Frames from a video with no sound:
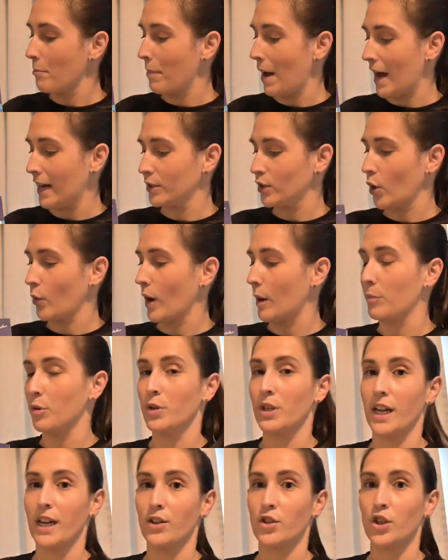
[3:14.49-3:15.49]
Bad Girl
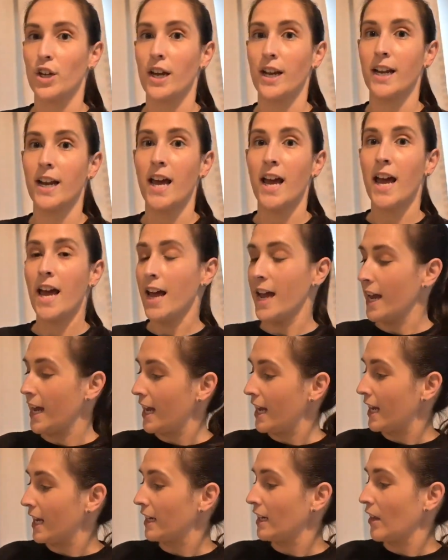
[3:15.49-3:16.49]
Reputation,
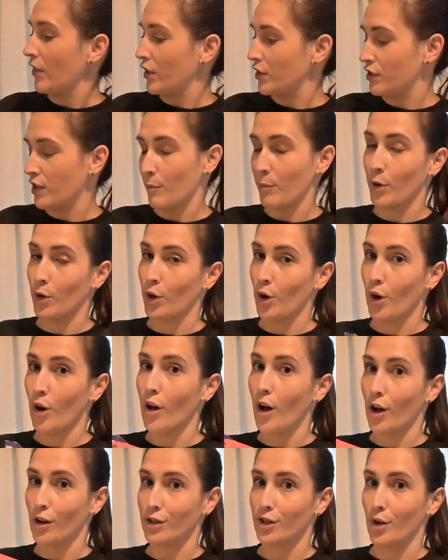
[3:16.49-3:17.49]
and The Summer
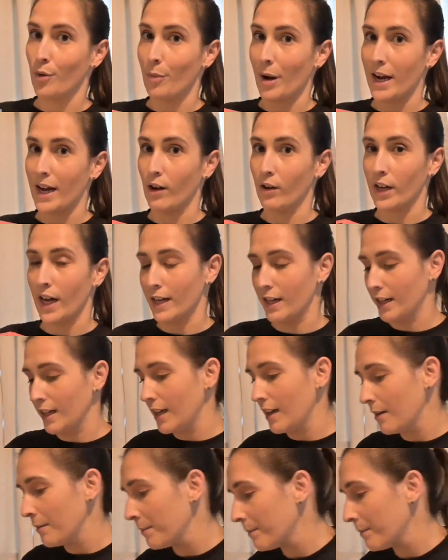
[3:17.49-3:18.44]
Girl, also by Elle Kennedy.